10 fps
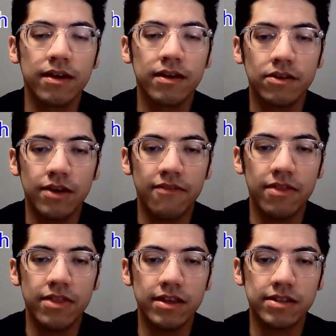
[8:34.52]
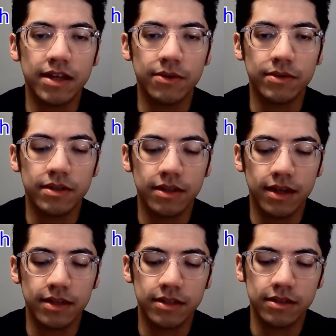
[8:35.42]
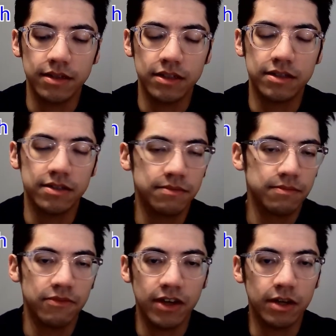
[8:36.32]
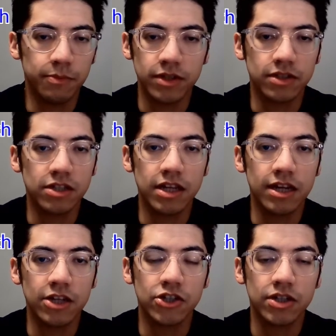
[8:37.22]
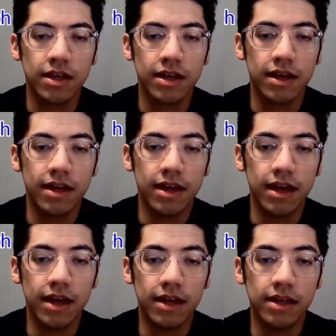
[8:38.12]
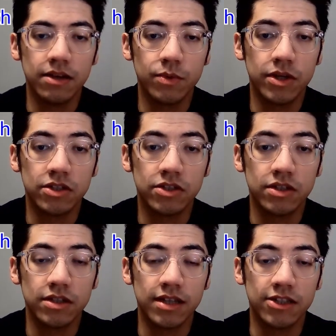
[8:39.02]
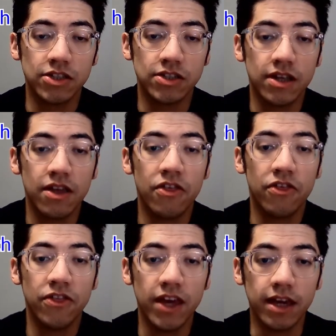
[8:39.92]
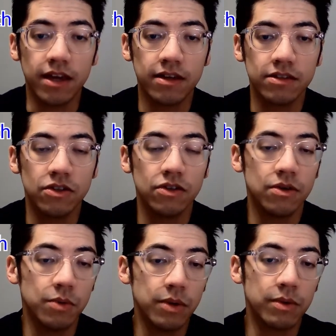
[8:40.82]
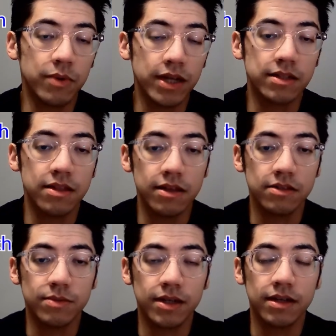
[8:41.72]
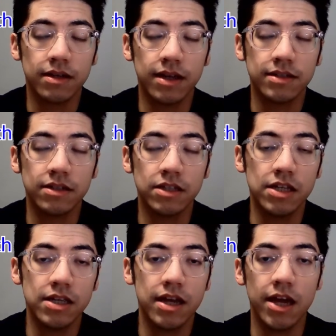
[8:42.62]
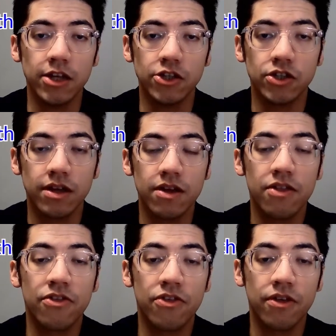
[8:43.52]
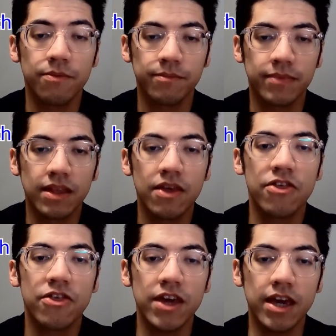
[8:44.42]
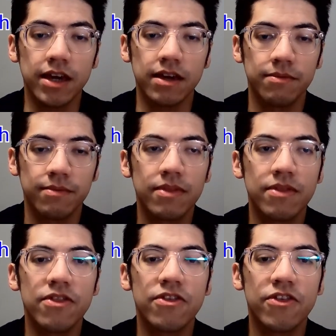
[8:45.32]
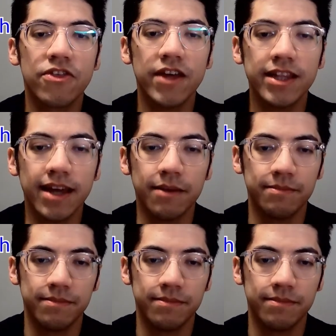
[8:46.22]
You have this sound that is fairly present in English in words such as thing. So we will write this one as a TH. Thing. Theta.